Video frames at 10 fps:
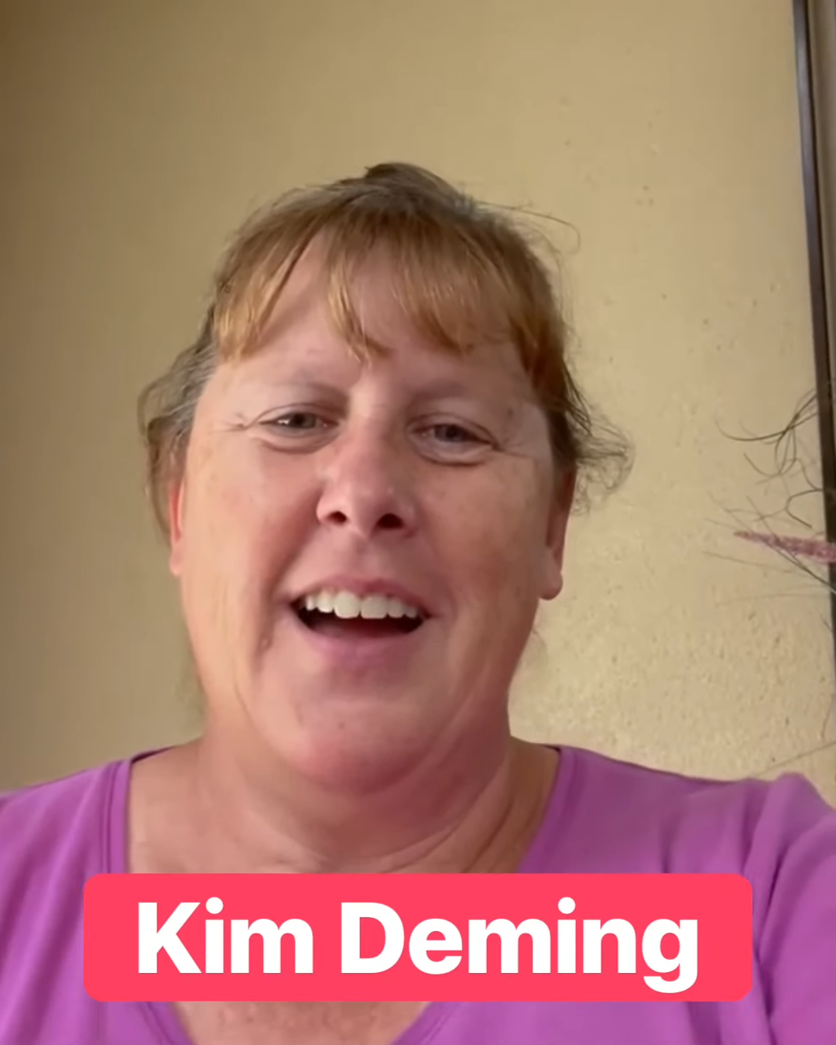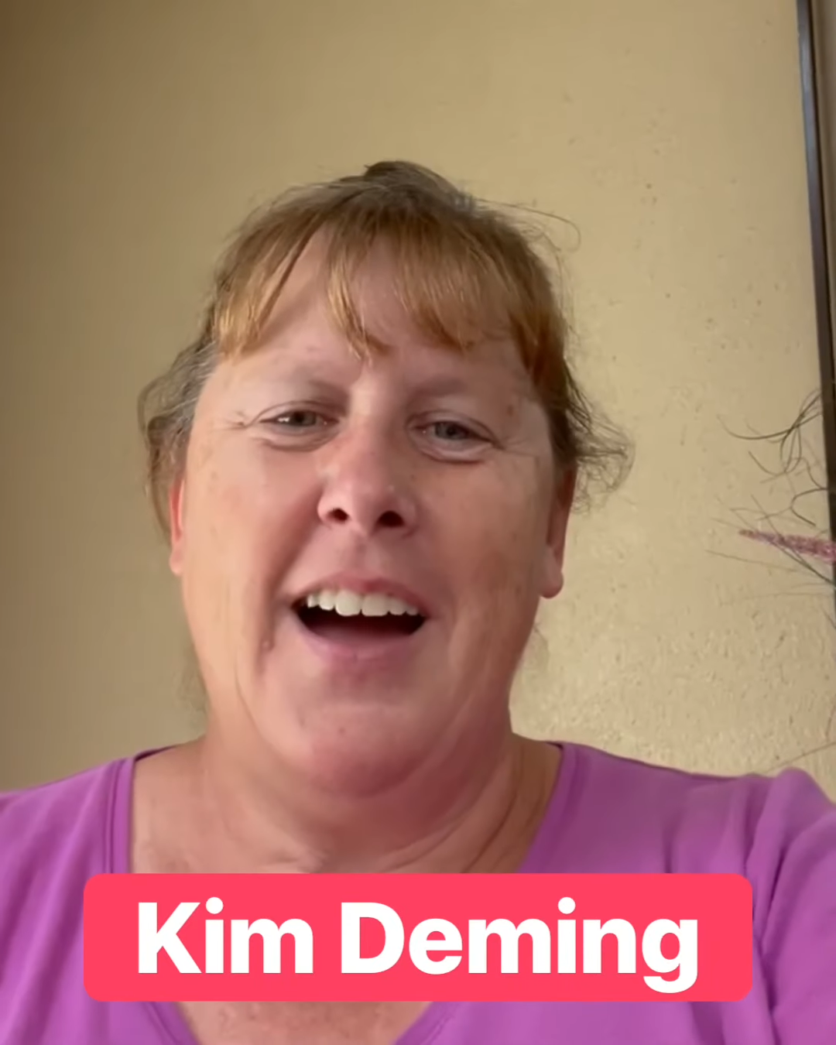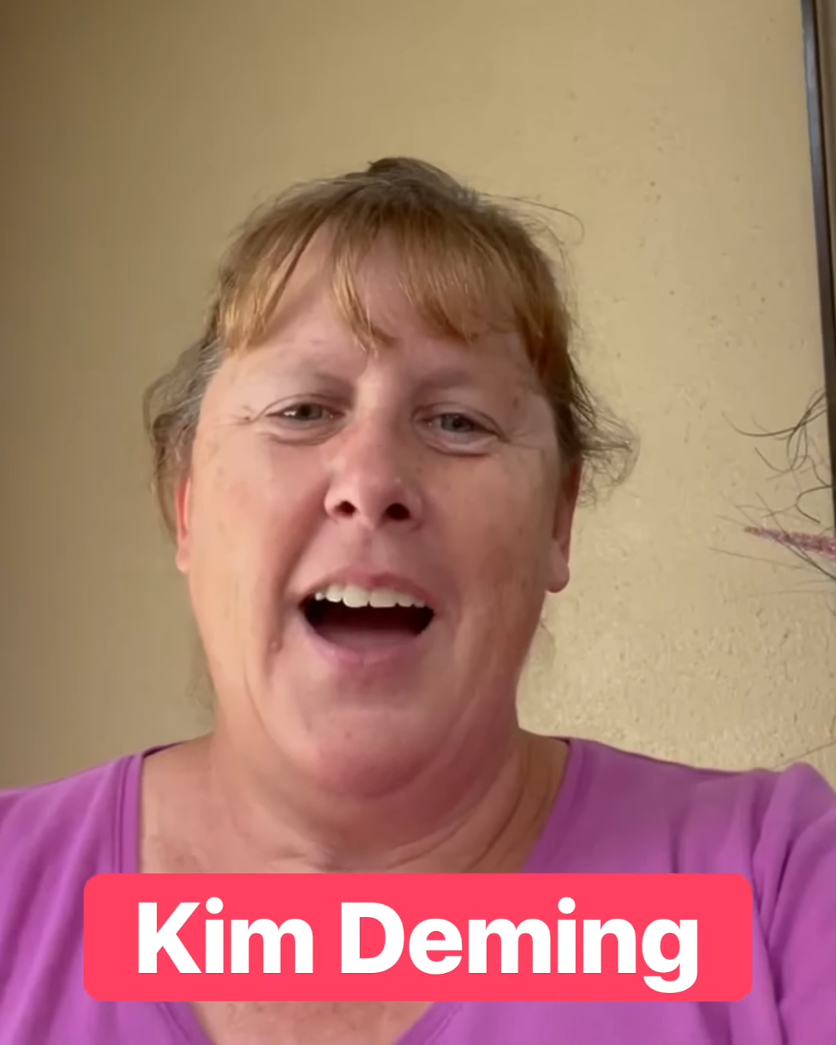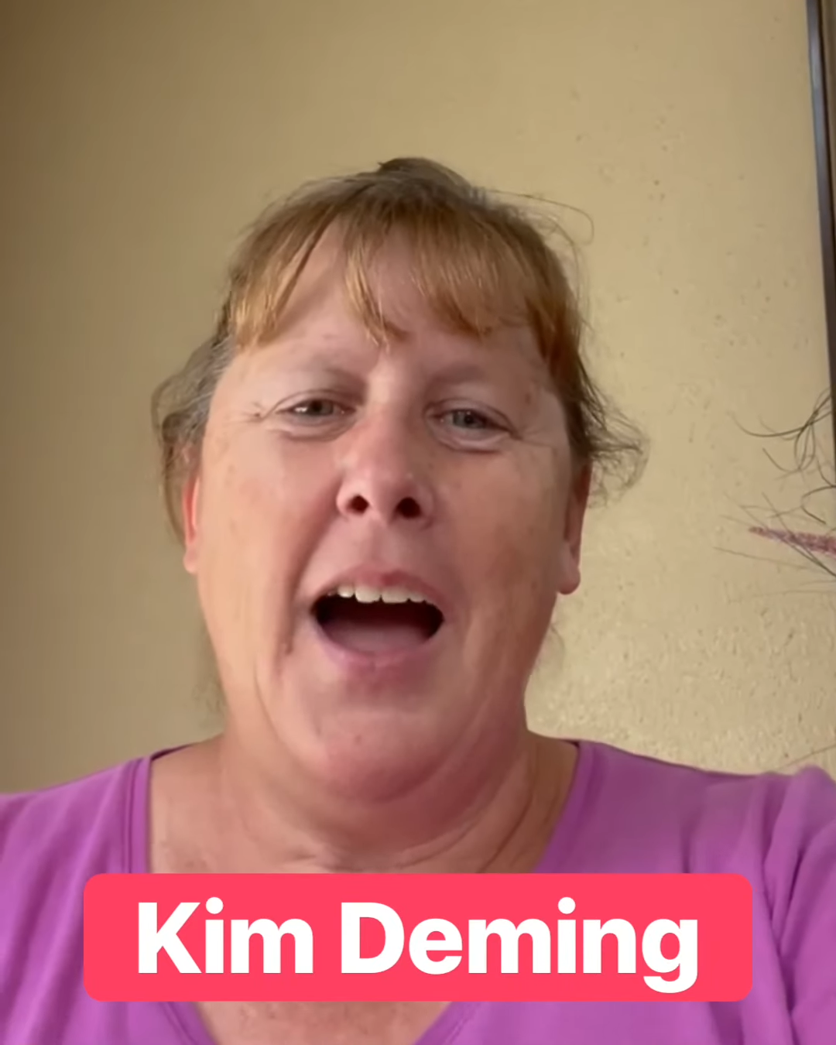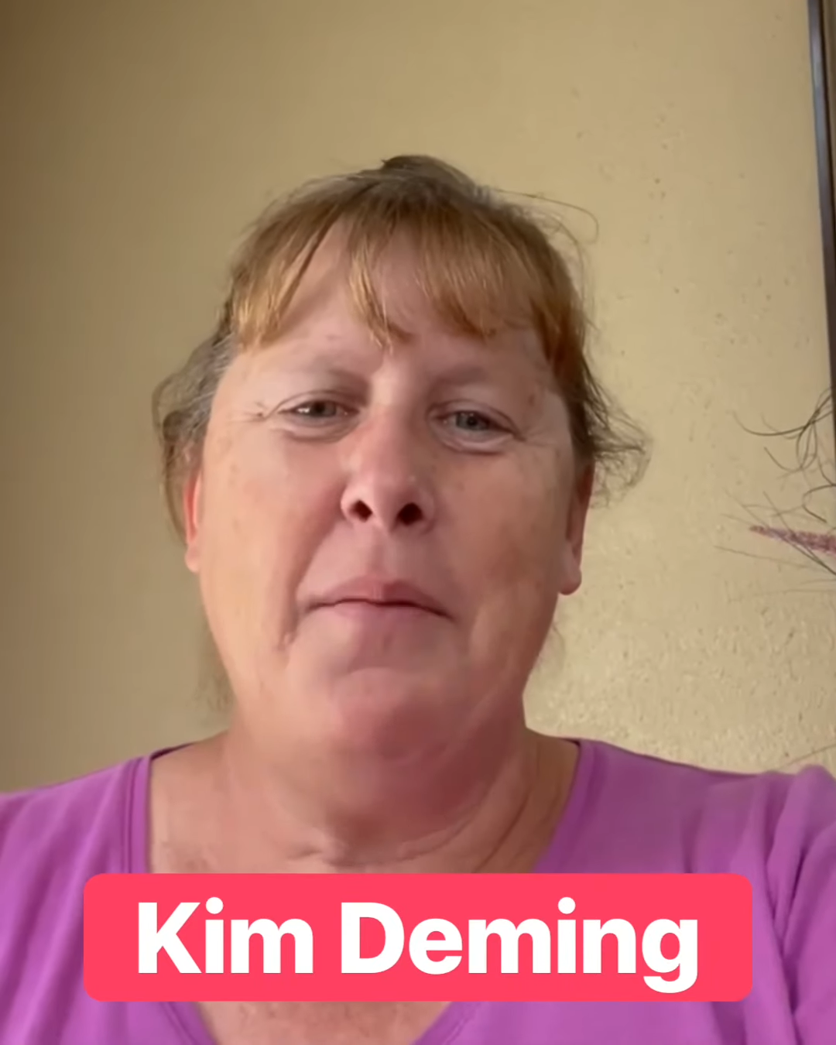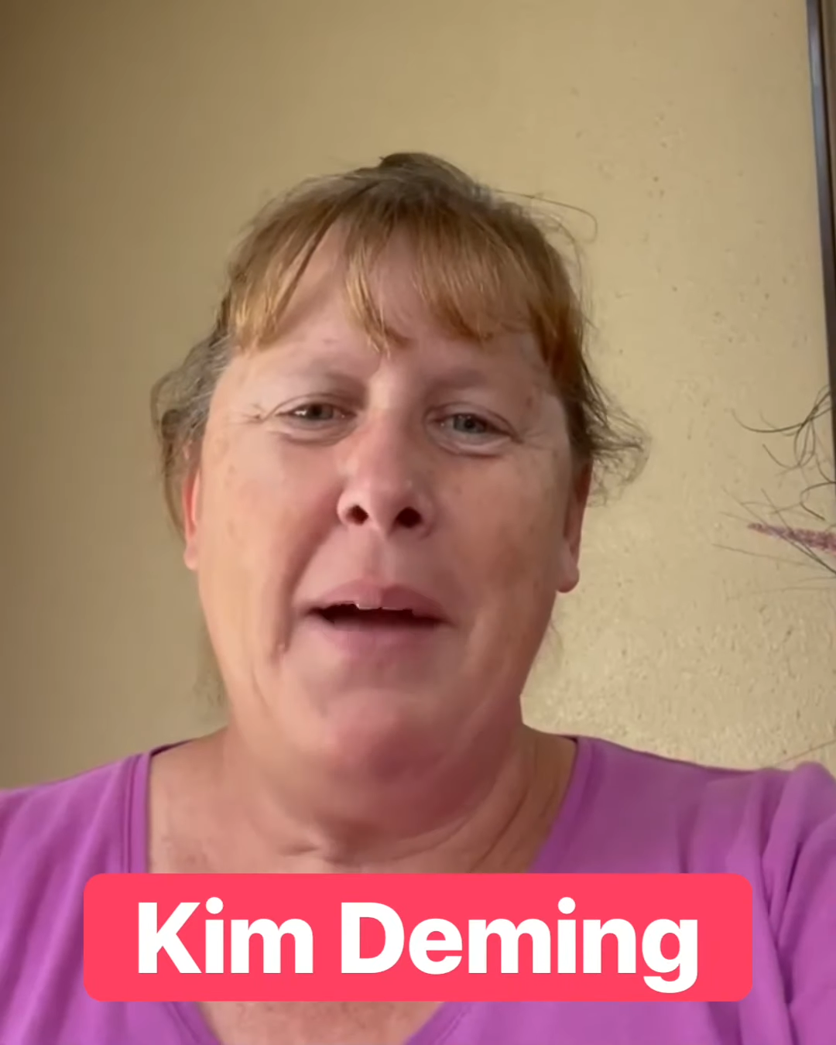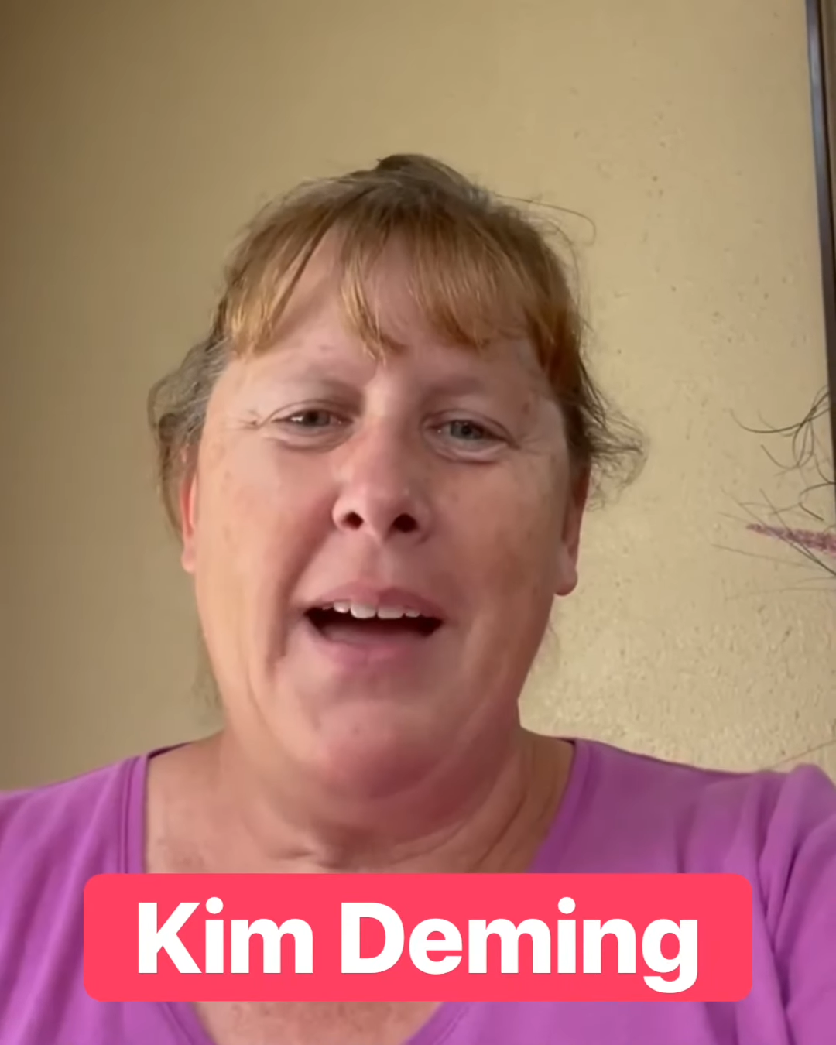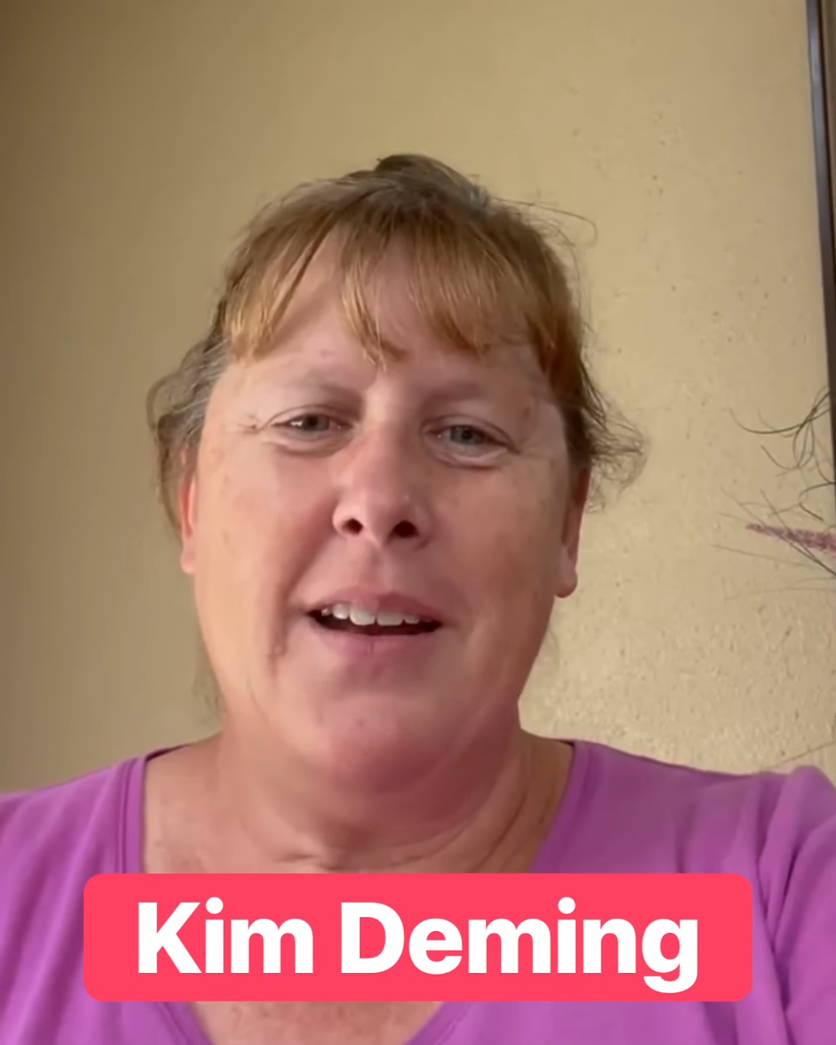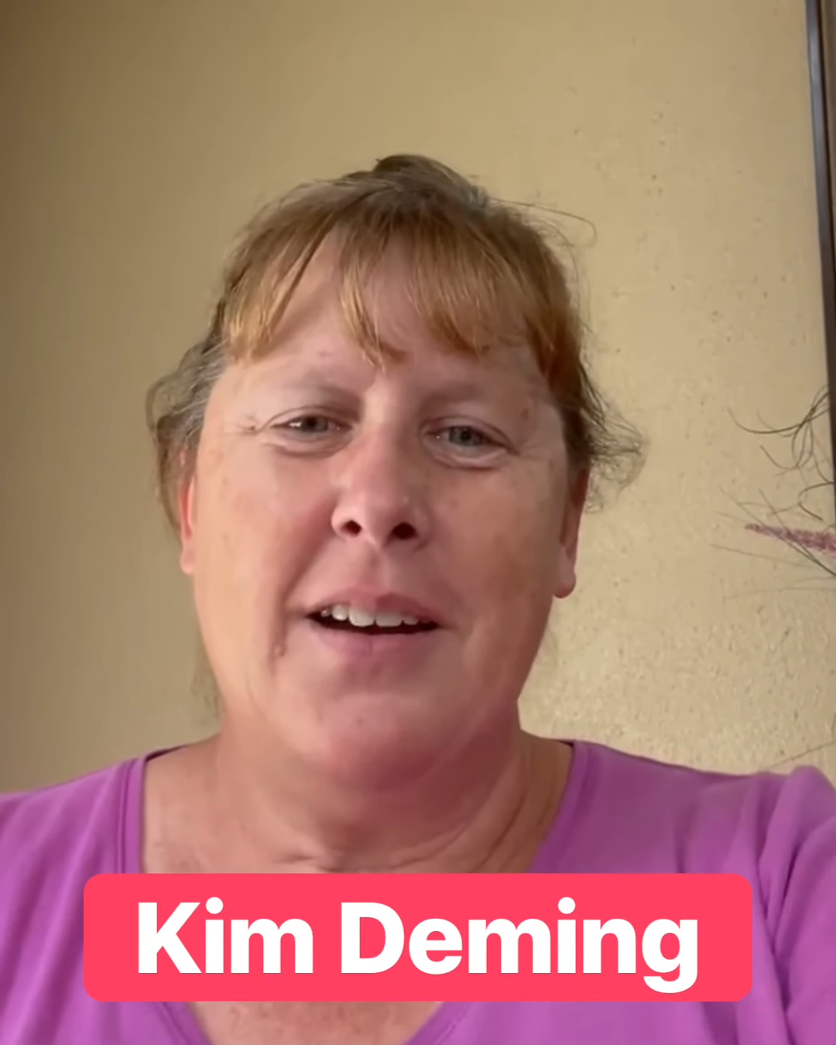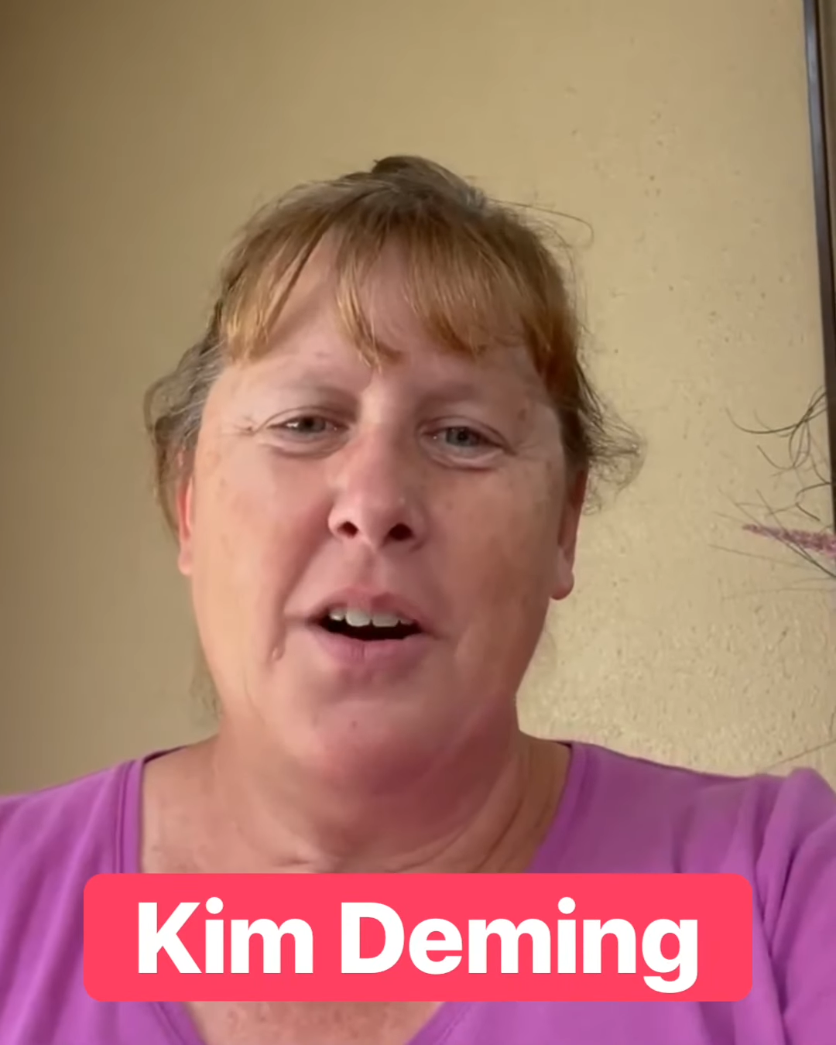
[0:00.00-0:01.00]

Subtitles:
Hi, Matt.